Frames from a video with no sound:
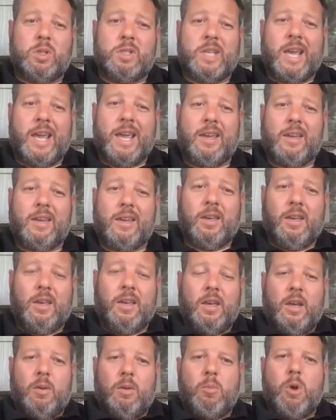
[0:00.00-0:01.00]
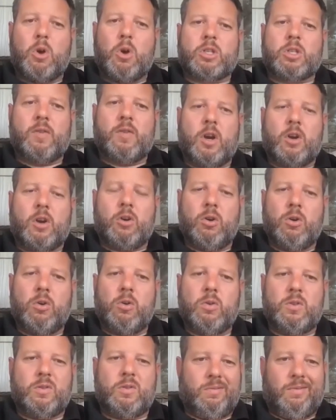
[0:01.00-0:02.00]
will take most of our
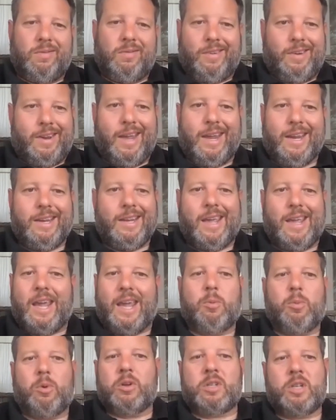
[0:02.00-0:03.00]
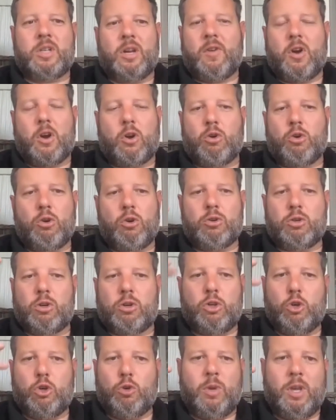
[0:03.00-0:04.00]
crews, 98% of our crews
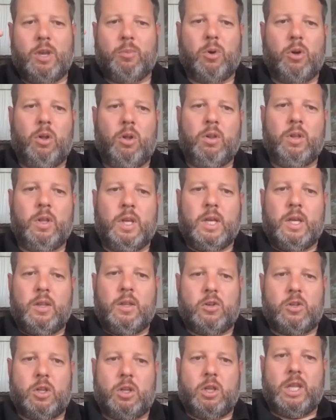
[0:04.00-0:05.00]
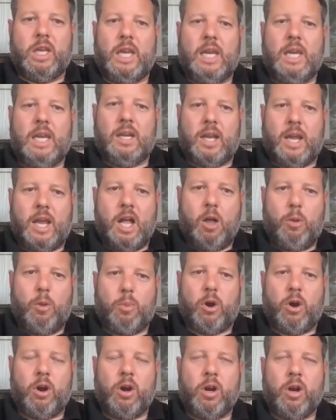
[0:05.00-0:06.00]
are 2 people. There's a lead and a
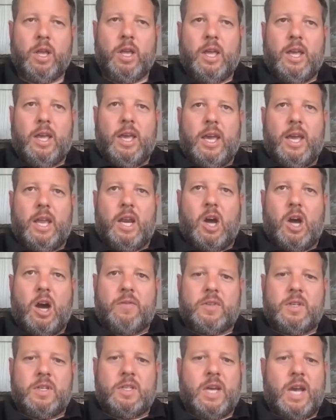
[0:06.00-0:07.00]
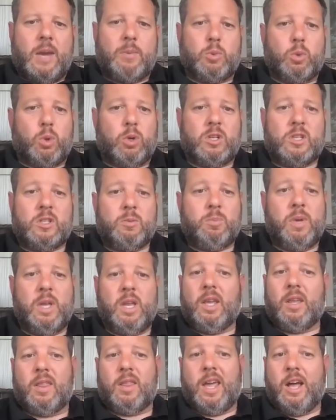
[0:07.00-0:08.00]
helper. And oftentimes we're
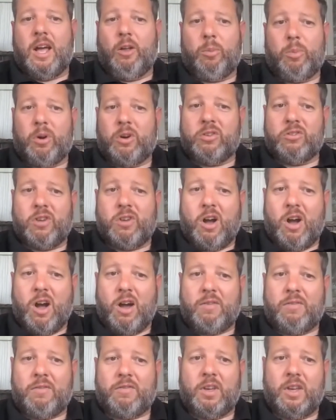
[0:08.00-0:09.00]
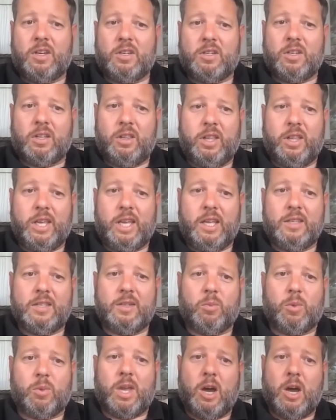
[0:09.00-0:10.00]
spinning the helpers off into
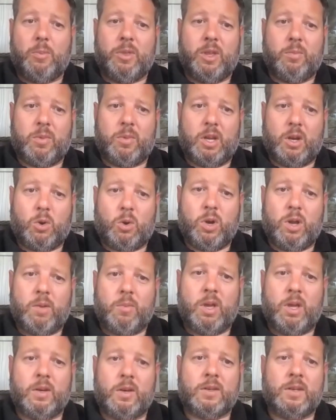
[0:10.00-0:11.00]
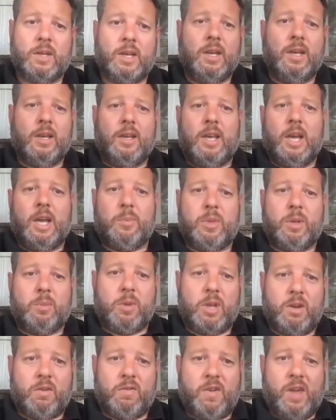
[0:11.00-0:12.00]
leads, and we help them get equipment, help them
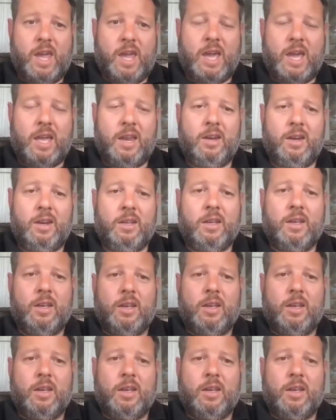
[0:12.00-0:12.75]
get a van,